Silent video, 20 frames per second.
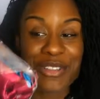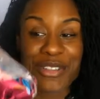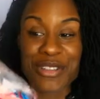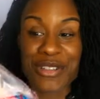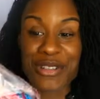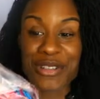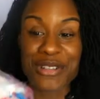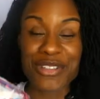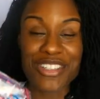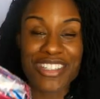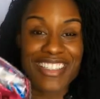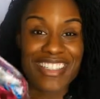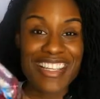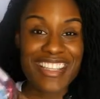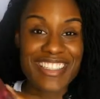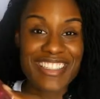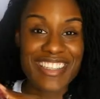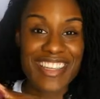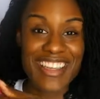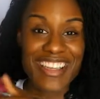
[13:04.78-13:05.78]
too. She
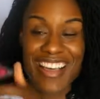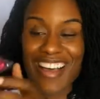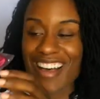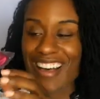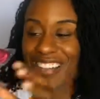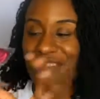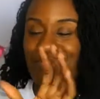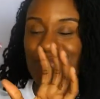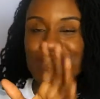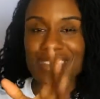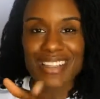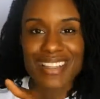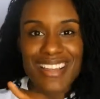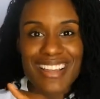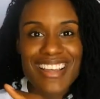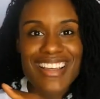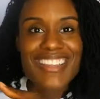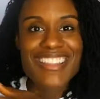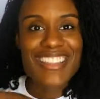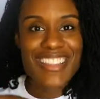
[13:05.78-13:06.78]
does that. Uh,
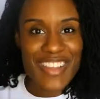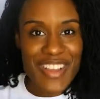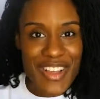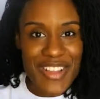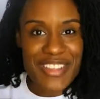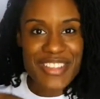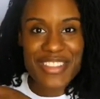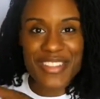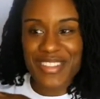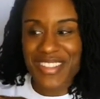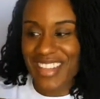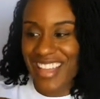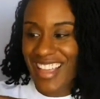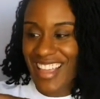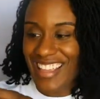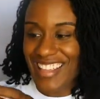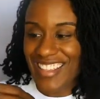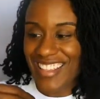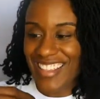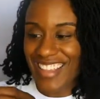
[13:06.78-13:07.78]
she also
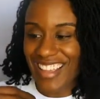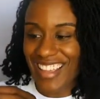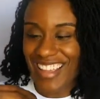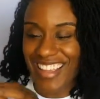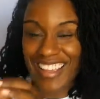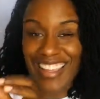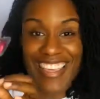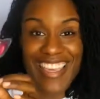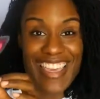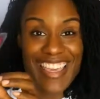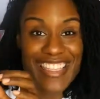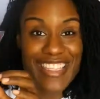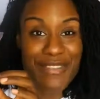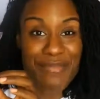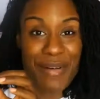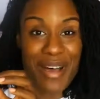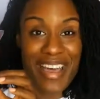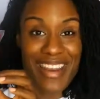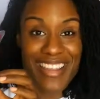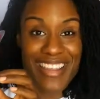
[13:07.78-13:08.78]
does a kid's
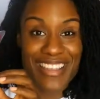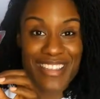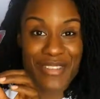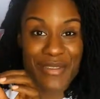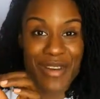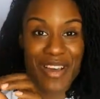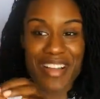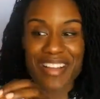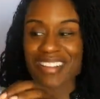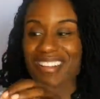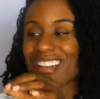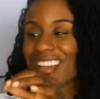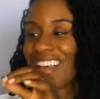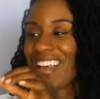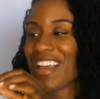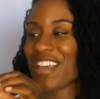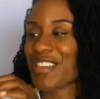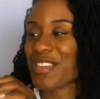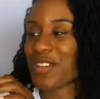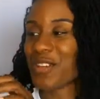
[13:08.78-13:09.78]
bonnet as well.
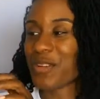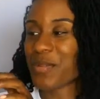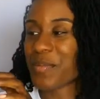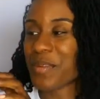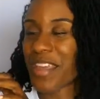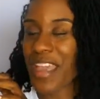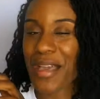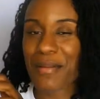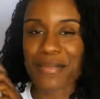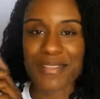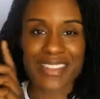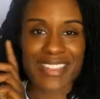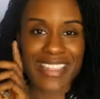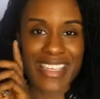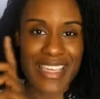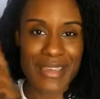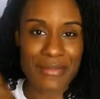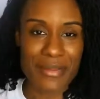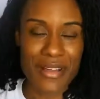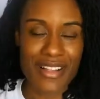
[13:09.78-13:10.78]
You'll be able to
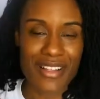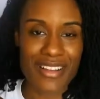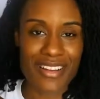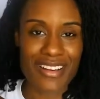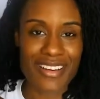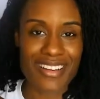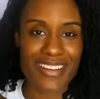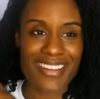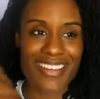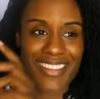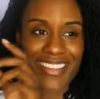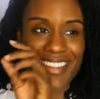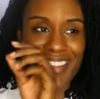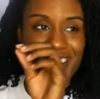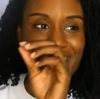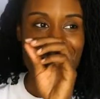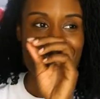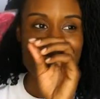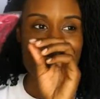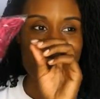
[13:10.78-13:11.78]
email her
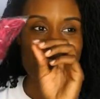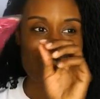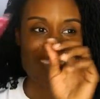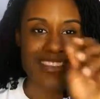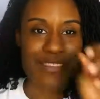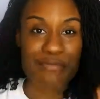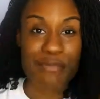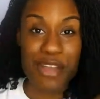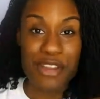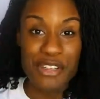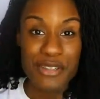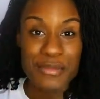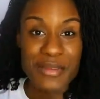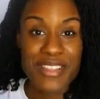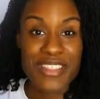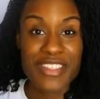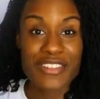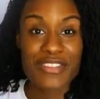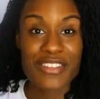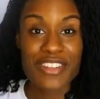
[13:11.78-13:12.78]
the
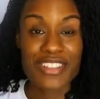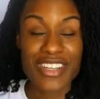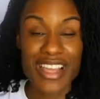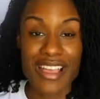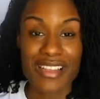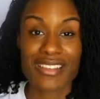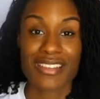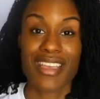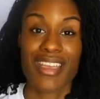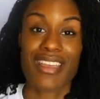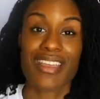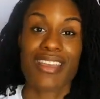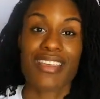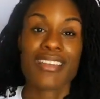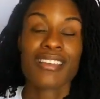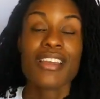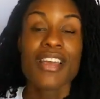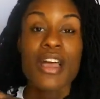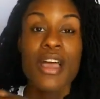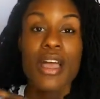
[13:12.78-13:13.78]
measurements of your child's head,
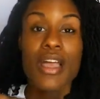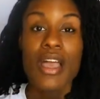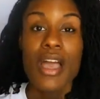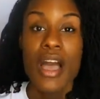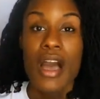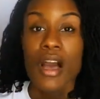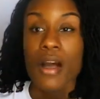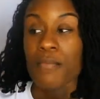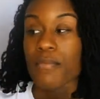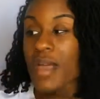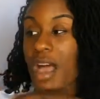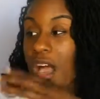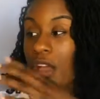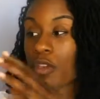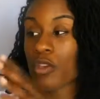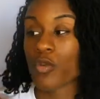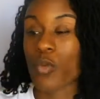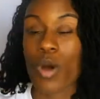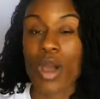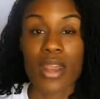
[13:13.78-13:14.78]
um, how
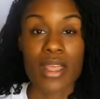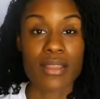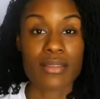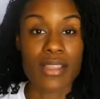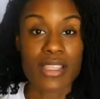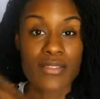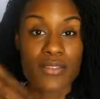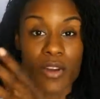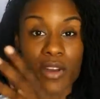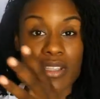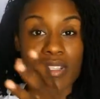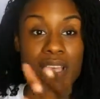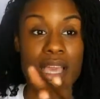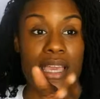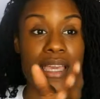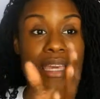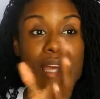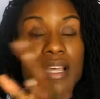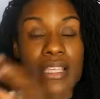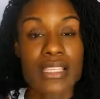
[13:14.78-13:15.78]
you want it as far as
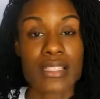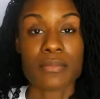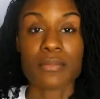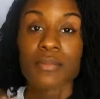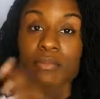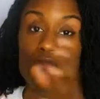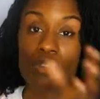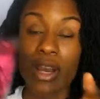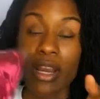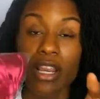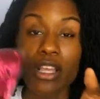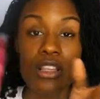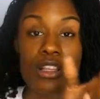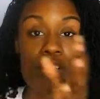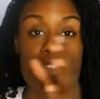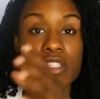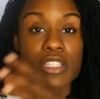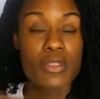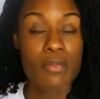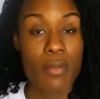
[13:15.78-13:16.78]
like
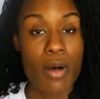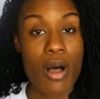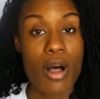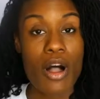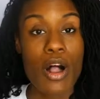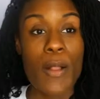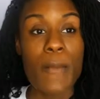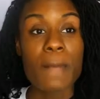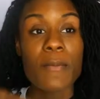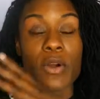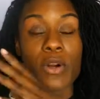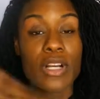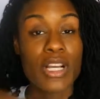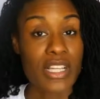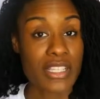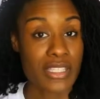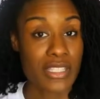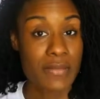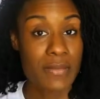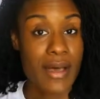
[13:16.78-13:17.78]
regular, small, or
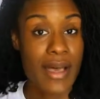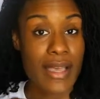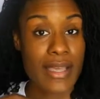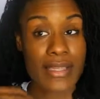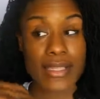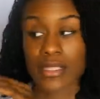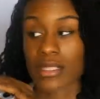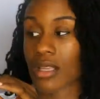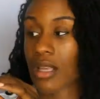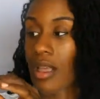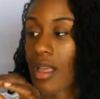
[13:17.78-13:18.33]
customized,